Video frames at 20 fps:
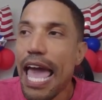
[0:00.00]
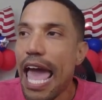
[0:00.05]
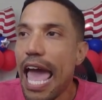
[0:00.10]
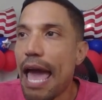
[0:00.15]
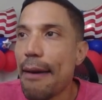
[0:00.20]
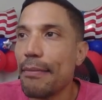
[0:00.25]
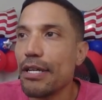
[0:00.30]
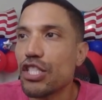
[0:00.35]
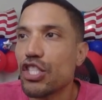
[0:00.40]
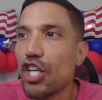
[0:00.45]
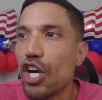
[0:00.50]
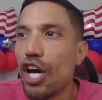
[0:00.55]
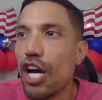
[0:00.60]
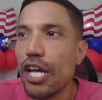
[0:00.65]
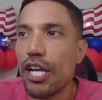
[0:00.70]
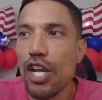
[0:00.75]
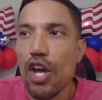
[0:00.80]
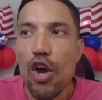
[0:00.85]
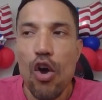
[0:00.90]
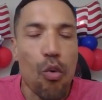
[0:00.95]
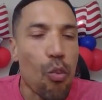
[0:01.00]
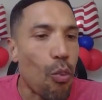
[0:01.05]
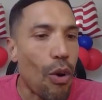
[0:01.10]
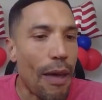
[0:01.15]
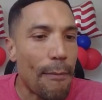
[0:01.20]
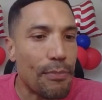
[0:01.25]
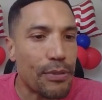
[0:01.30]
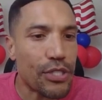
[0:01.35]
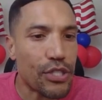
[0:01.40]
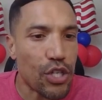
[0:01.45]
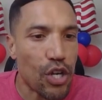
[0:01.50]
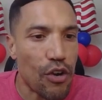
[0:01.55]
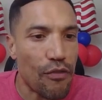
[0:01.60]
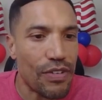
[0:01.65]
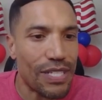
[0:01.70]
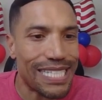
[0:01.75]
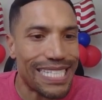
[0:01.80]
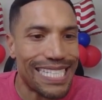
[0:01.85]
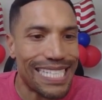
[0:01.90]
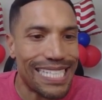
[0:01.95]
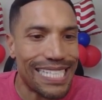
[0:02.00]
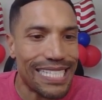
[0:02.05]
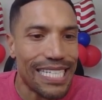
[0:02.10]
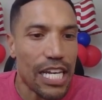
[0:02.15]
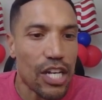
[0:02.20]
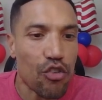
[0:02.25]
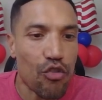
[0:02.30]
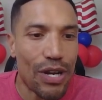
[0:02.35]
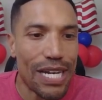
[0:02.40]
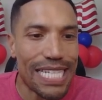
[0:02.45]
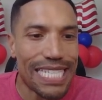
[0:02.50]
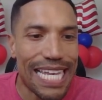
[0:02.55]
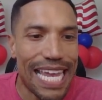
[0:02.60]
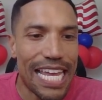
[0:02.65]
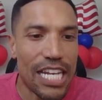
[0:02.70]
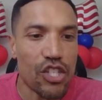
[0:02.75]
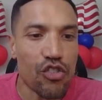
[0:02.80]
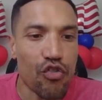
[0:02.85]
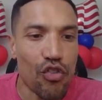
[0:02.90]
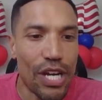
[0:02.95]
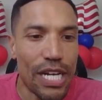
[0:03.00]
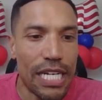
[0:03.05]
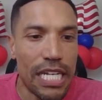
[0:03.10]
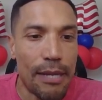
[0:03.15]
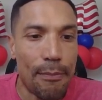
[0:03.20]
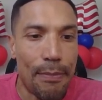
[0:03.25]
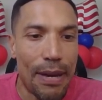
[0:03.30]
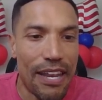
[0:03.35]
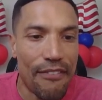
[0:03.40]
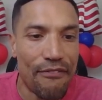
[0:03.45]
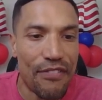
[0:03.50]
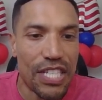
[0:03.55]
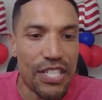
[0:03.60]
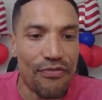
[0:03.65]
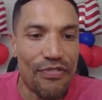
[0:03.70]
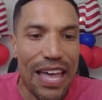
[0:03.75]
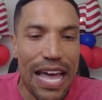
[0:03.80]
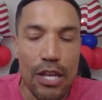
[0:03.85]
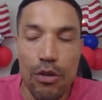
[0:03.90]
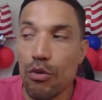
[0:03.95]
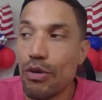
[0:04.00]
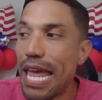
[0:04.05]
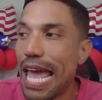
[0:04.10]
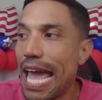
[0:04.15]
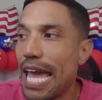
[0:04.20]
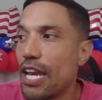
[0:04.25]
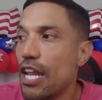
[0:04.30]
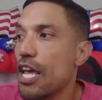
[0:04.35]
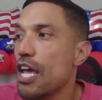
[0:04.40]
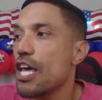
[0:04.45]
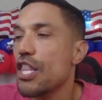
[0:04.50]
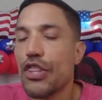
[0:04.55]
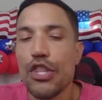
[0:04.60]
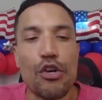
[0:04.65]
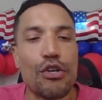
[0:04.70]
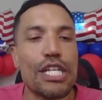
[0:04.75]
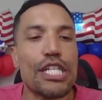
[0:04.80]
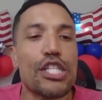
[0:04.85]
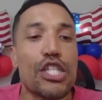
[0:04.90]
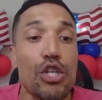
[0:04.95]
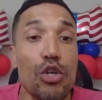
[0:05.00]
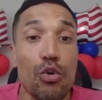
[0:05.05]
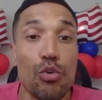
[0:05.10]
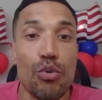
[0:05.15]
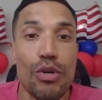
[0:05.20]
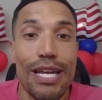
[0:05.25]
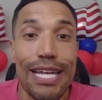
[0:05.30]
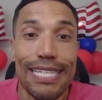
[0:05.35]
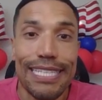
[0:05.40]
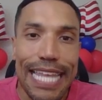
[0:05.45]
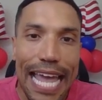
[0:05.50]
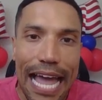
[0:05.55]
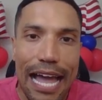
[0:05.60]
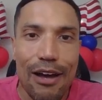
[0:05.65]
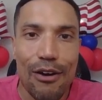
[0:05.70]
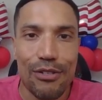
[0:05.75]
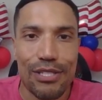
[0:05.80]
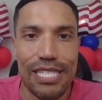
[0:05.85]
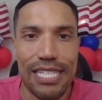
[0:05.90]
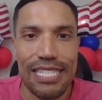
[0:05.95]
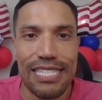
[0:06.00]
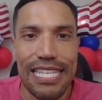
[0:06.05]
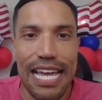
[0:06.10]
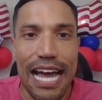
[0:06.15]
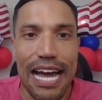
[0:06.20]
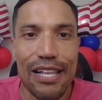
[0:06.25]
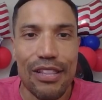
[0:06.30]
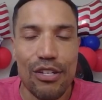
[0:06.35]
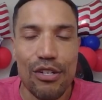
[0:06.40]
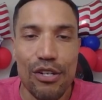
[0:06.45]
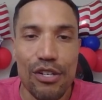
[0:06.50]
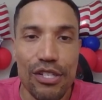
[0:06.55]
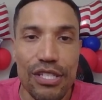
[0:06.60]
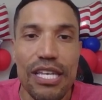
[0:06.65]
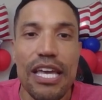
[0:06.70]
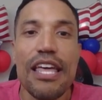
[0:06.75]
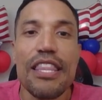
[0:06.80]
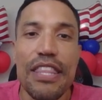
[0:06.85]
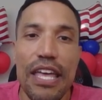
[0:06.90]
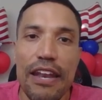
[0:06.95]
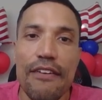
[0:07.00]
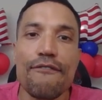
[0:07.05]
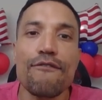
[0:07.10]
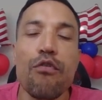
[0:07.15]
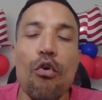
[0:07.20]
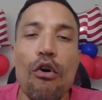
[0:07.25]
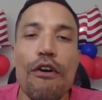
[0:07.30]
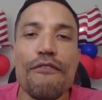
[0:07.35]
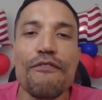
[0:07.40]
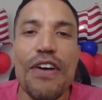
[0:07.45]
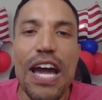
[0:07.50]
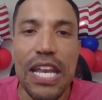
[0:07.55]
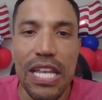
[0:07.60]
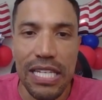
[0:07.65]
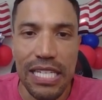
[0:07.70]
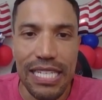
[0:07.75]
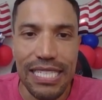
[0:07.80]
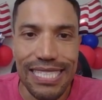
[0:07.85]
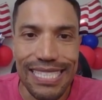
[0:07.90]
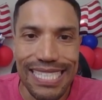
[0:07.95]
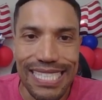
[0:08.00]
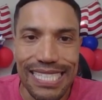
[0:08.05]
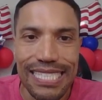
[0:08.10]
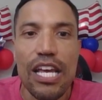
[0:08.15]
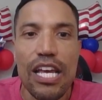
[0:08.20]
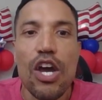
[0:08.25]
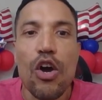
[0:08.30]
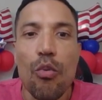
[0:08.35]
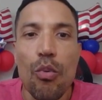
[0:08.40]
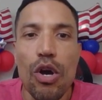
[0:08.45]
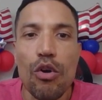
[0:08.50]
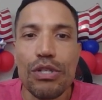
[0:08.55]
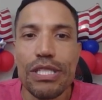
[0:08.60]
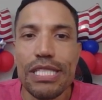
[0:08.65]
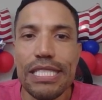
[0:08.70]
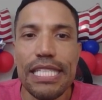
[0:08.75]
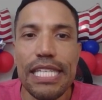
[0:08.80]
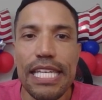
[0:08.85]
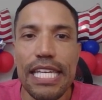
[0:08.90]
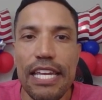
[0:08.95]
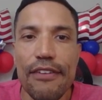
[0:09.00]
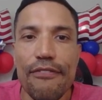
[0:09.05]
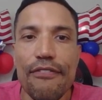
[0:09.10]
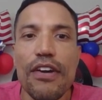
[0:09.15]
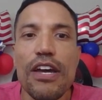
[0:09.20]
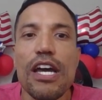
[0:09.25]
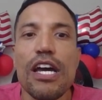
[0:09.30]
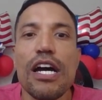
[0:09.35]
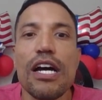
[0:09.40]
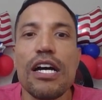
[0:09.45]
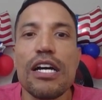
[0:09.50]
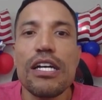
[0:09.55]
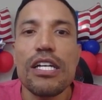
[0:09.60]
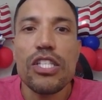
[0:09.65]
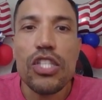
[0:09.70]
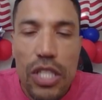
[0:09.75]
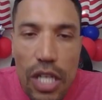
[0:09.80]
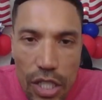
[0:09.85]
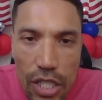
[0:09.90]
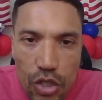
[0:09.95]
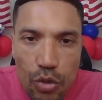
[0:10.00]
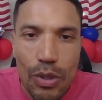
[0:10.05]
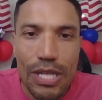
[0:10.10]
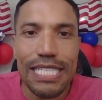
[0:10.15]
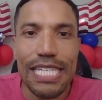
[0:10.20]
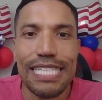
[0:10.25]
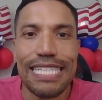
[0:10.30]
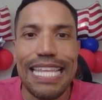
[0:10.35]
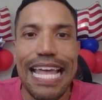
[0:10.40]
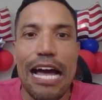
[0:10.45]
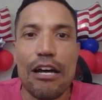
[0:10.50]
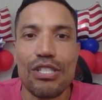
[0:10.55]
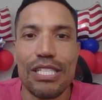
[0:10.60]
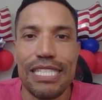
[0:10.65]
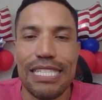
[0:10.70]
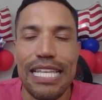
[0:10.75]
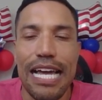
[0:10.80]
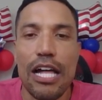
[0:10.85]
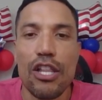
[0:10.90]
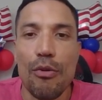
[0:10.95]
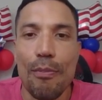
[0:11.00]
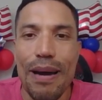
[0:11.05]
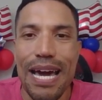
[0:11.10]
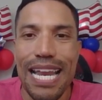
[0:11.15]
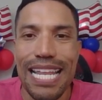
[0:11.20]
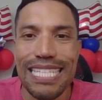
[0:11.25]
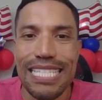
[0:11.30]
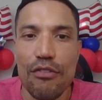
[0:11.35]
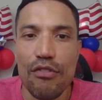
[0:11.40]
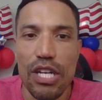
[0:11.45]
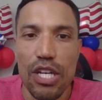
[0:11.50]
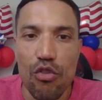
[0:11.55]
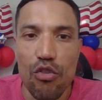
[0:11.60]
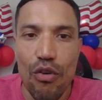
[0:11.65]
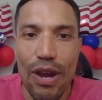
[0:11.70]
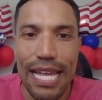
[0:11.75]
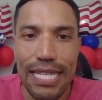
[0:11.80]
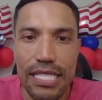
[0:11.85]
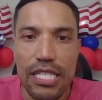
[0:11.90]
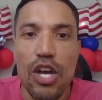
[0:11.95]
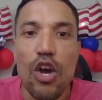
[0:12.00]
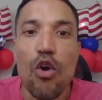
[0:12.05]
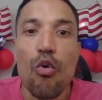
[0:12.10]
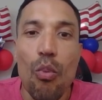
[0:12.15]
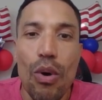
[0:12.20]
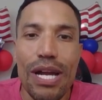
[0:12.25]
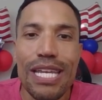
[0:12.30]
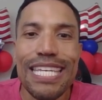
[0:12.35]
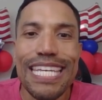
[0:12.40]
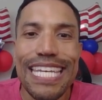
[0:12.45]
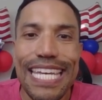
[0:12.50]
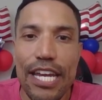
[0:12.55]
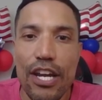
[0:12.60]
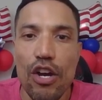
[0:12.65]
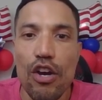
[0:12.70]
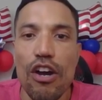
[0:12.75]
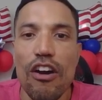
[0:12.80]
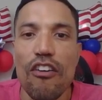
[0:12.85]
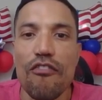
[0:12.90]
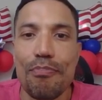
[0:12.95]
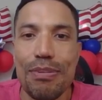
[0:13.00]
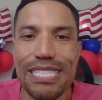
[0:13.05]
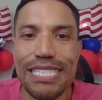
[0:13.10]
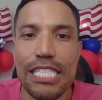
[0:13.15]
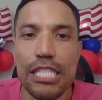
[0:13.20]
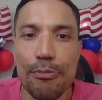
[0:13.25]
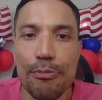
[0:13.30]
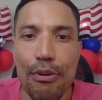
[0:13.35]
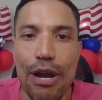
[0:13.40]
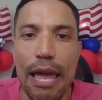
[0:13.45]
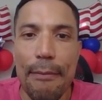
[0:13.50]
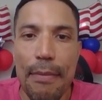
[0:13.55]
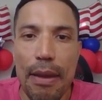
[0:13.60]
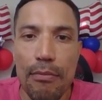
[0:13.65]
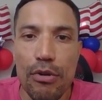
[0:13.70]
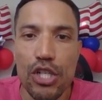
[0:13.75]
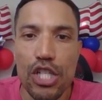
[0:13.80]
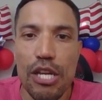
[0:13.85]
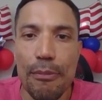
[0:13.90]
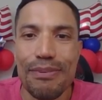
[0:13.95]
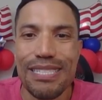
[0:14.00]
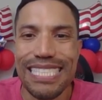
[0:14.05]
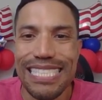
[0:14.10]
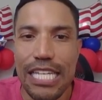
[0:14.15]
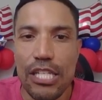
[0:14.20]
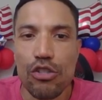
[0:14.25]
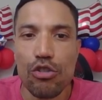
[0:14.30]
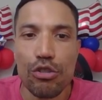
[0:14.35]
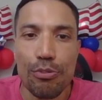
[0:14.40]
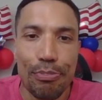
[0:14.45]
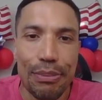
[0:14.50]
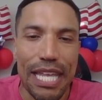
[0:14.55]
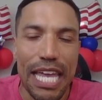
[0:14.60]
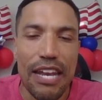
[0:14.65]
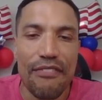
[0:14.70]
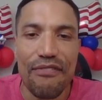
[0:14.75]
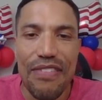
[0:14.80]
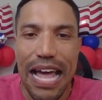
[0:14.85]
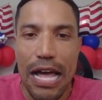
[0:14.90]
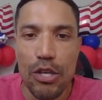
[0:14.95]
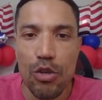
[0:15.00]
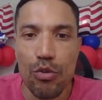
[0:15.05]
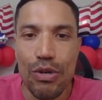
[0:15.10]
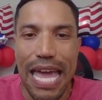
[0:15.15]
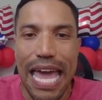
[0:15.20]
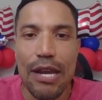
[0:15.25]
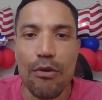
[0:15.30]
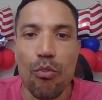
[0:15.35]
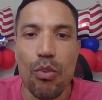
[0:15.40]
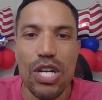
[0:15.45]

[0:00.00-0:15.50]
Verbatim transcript: Amazon web services, credits and training, benefits valued at $32,000. Then four finalists will receive a $20,000 monetary grant, one year of Business Prime membership, essentials plan valued at